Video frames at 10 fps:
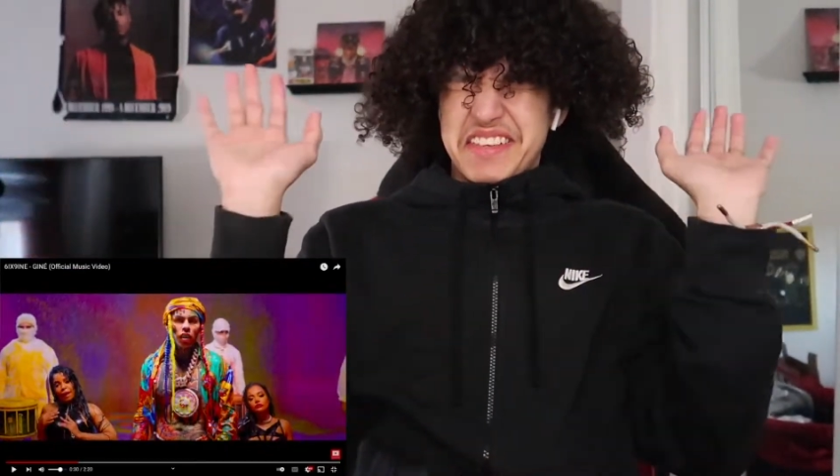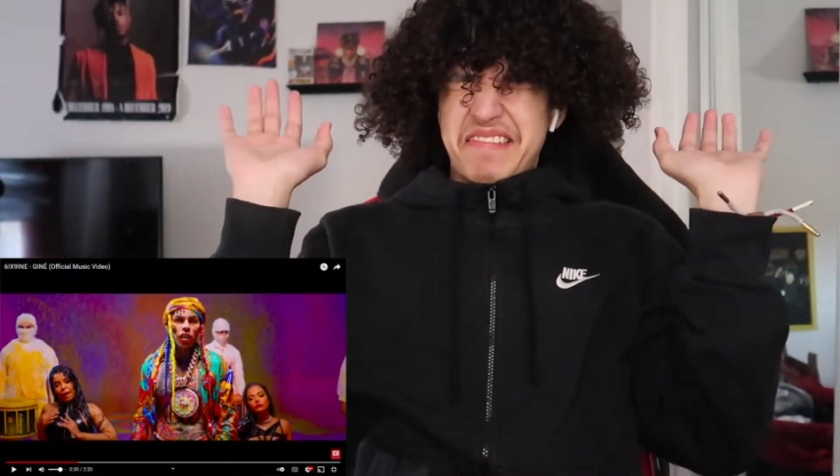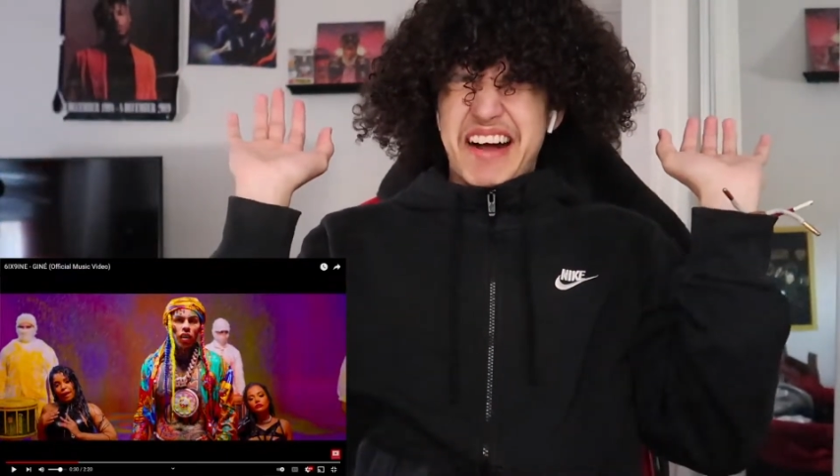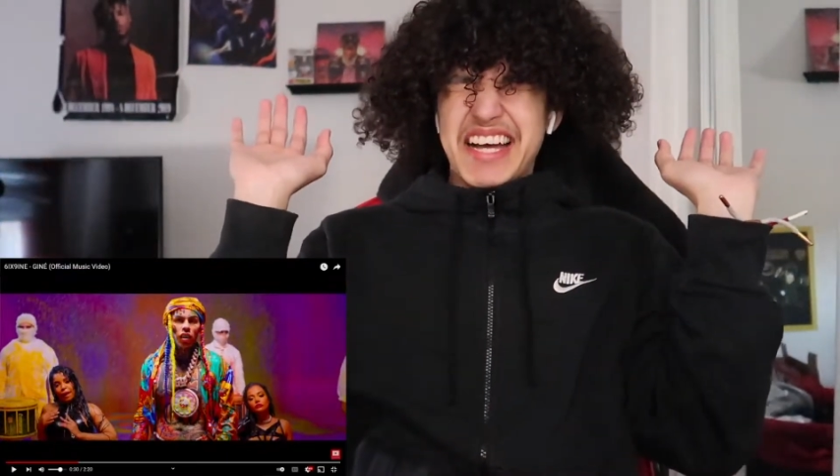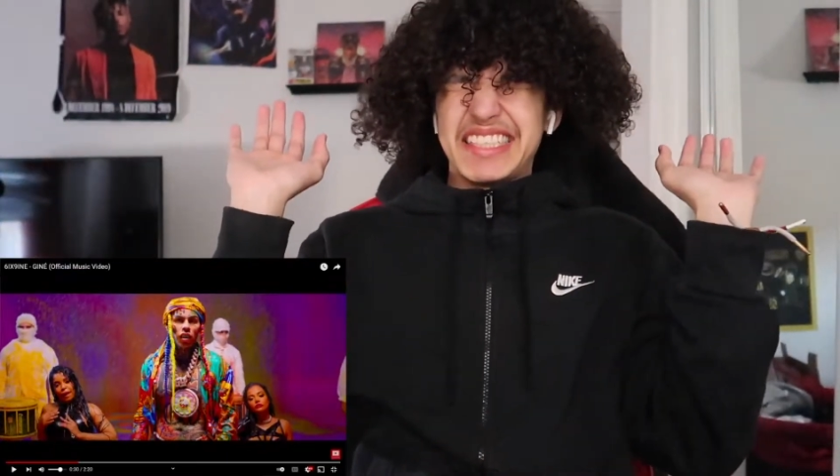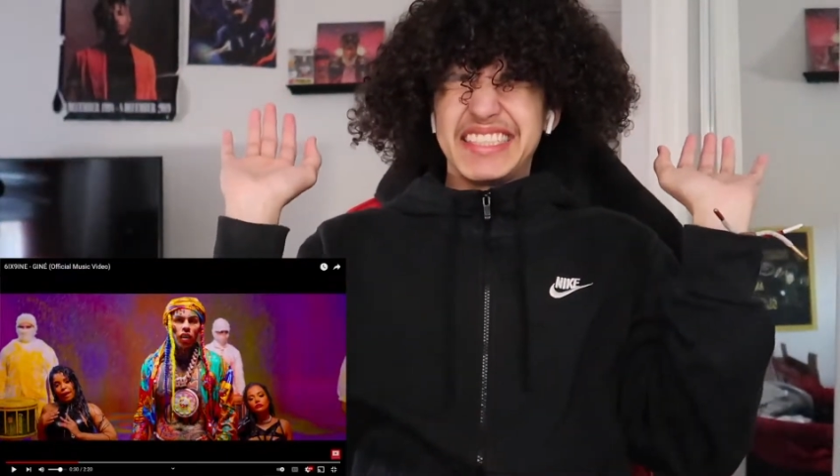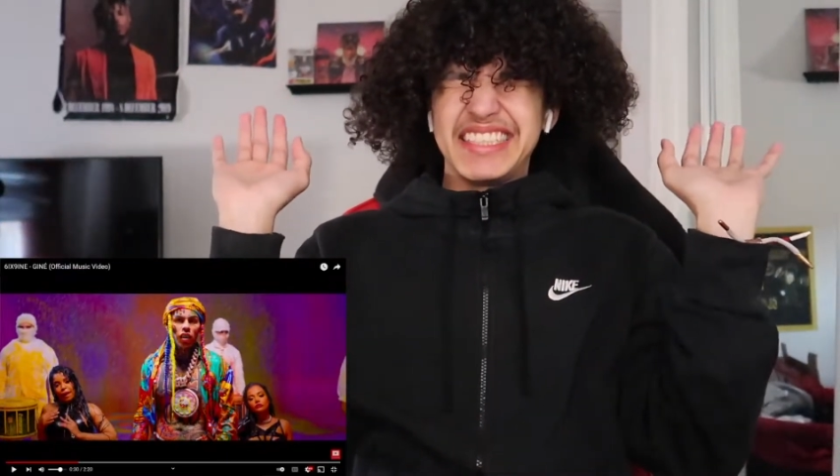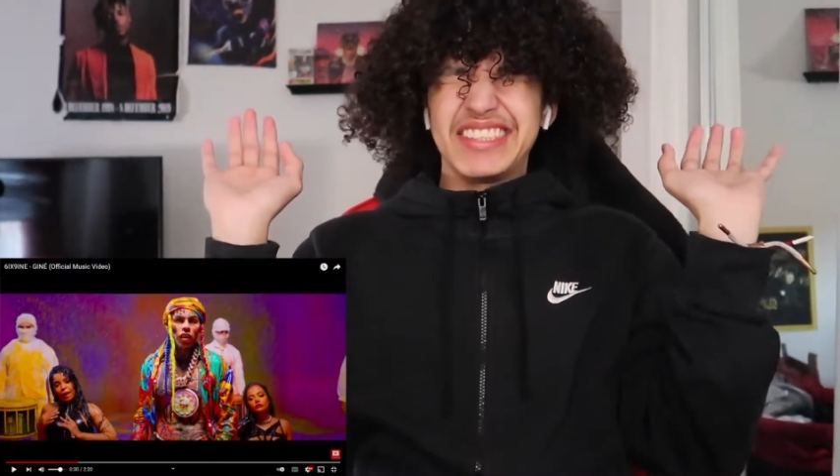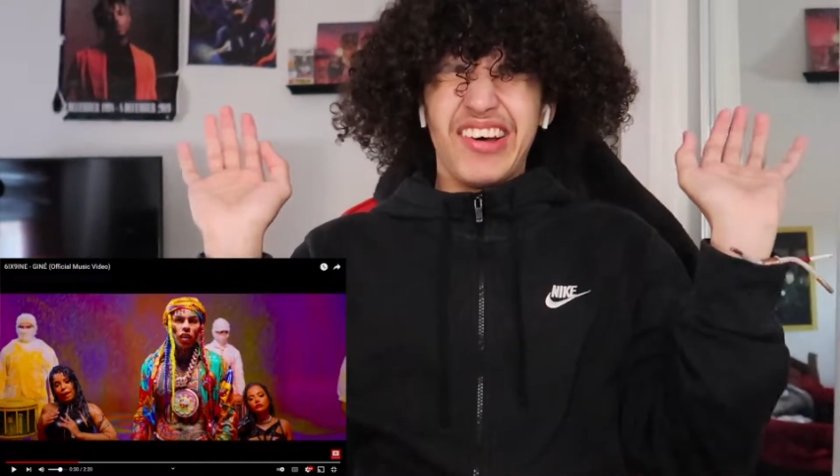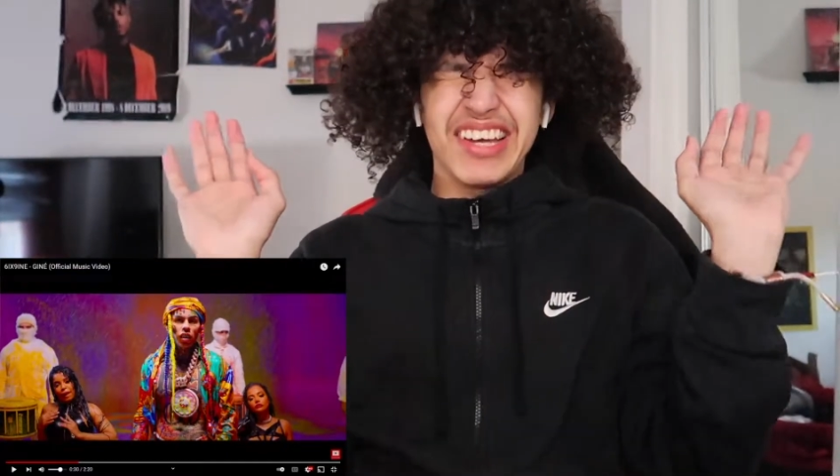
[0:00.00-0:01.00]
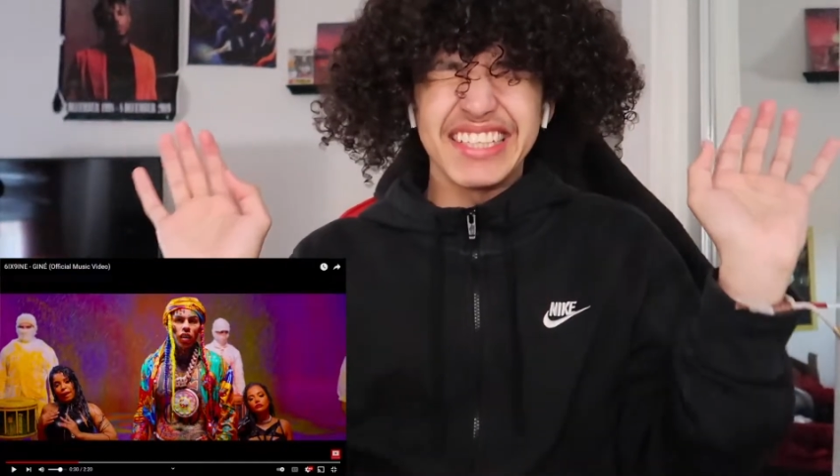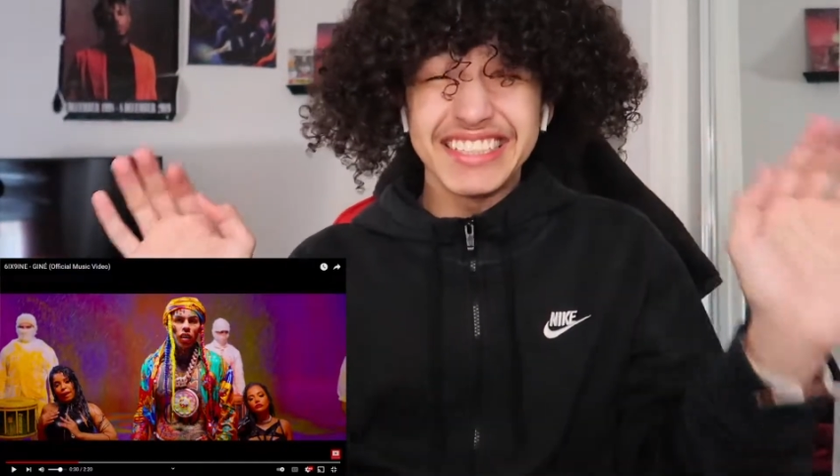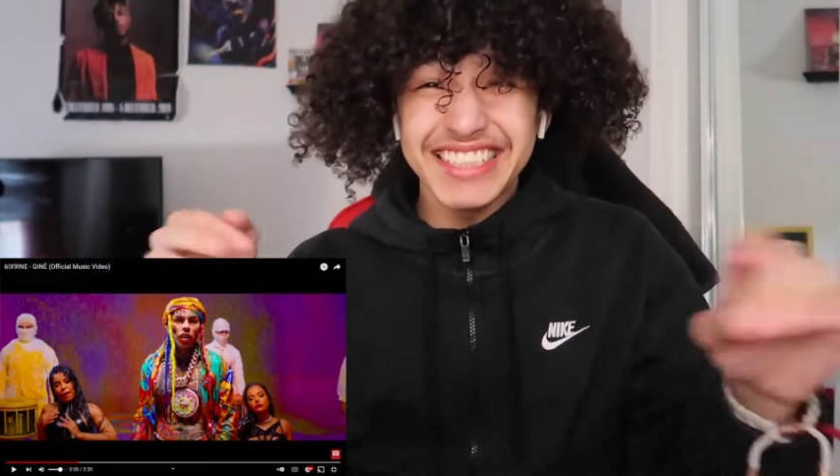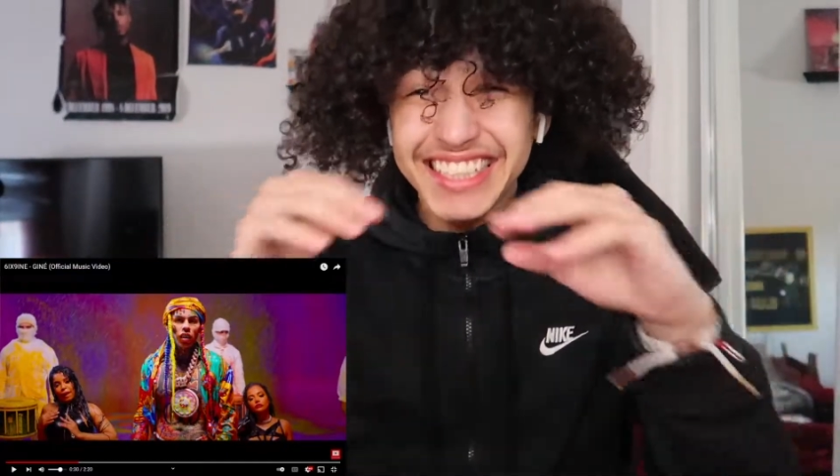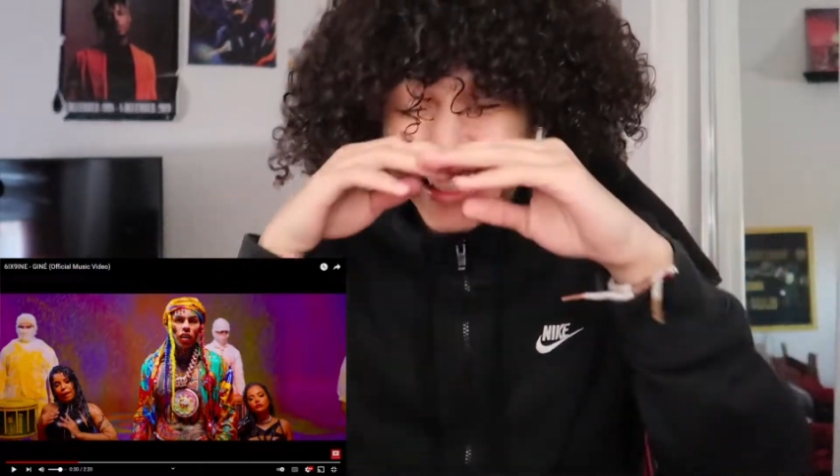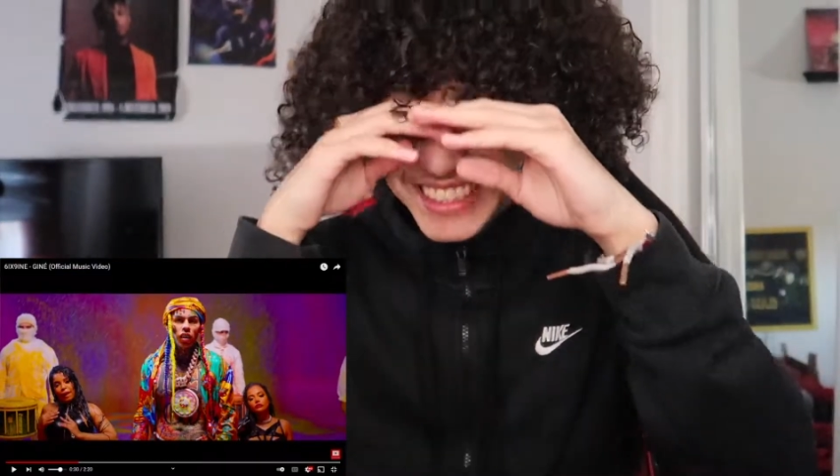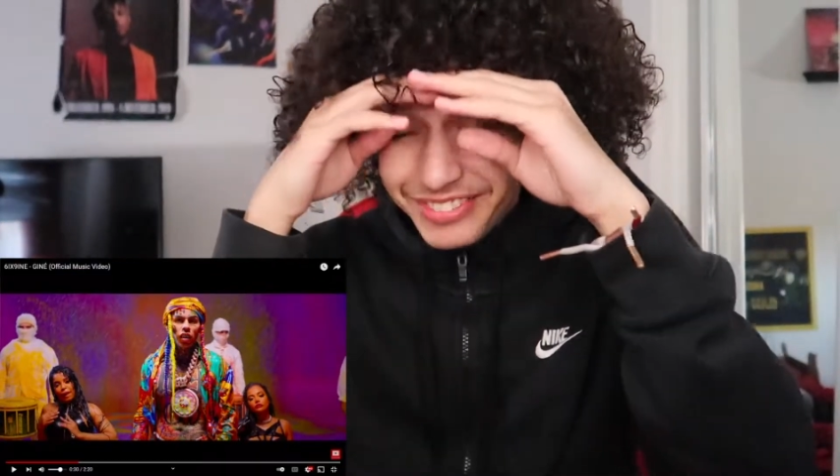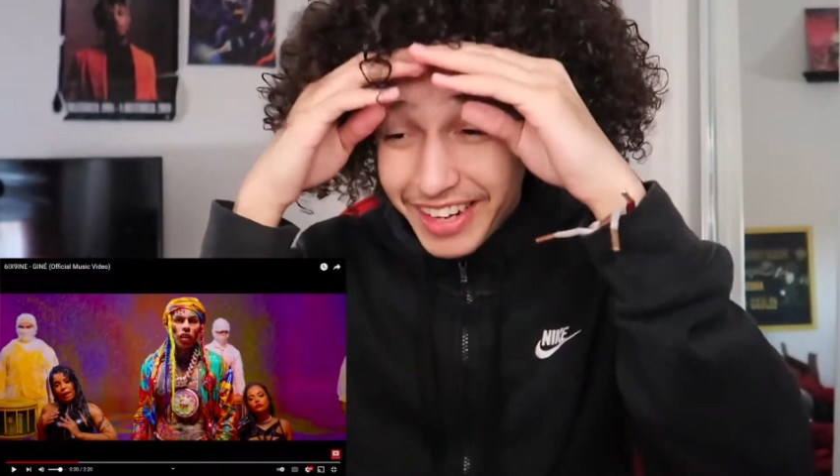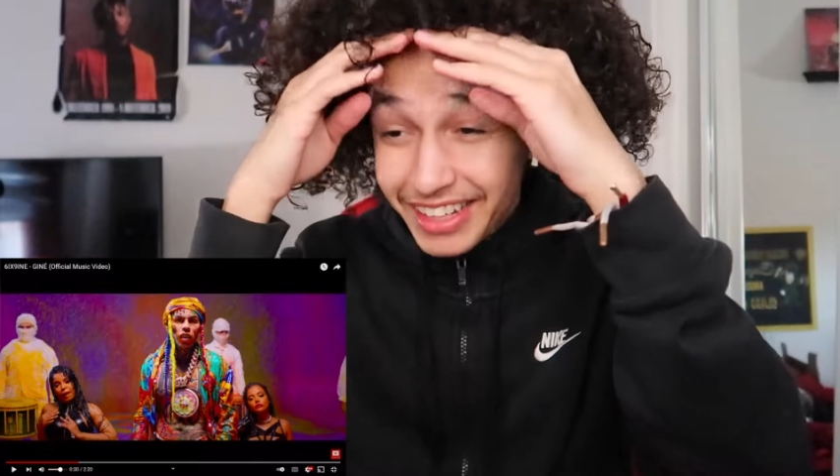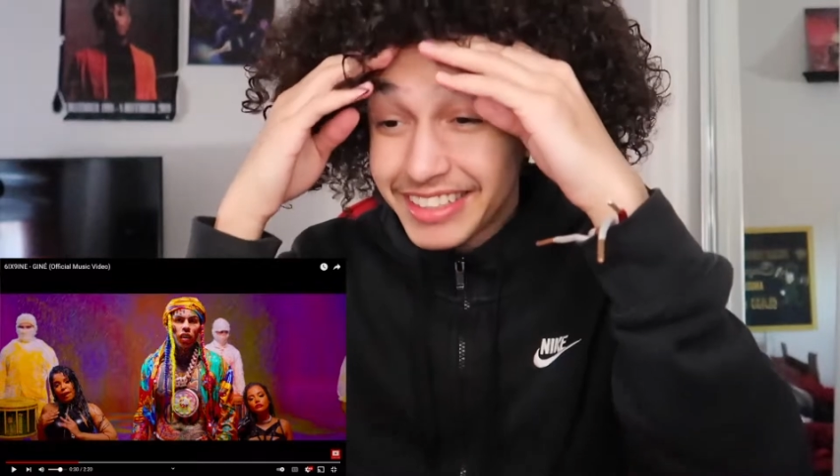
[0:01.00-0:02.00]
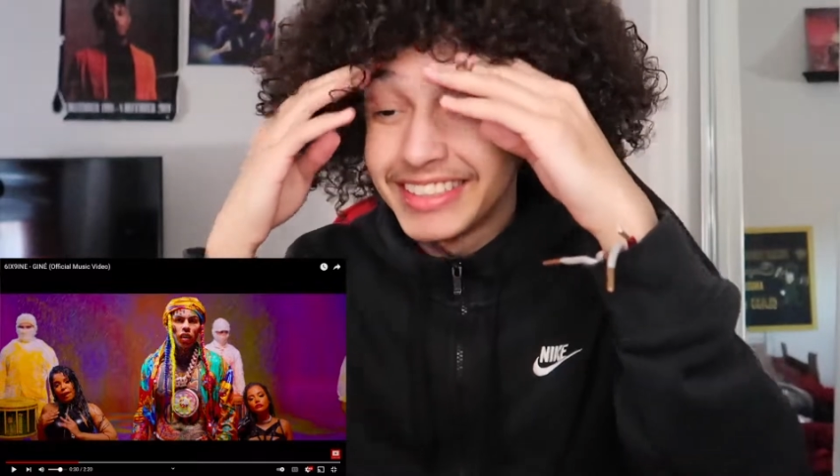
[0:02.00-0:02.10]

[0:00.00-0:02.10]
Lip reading: Why is he talking this shit like this, brother?